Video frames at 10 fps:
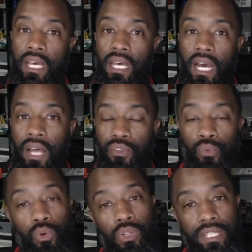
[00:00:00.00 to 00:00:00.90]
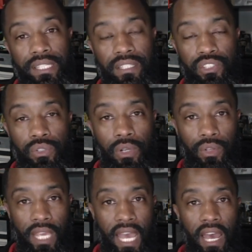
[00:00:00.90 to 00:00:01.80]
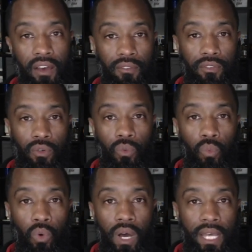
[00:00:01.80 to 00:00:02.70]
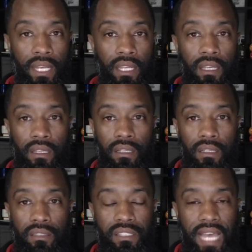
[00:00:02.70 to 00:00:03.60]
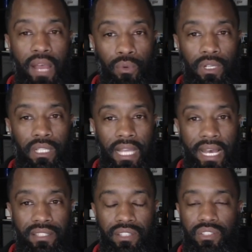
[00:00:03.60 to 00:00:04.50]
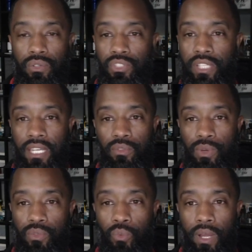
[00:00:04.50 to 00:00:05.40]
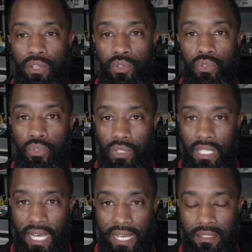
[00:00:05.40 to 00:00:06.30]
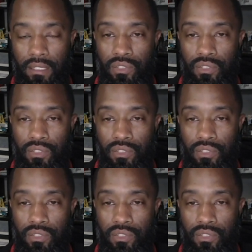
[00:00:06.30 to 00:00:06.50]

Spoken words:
The rule is that you can only have one Skyward class associated with one Google class.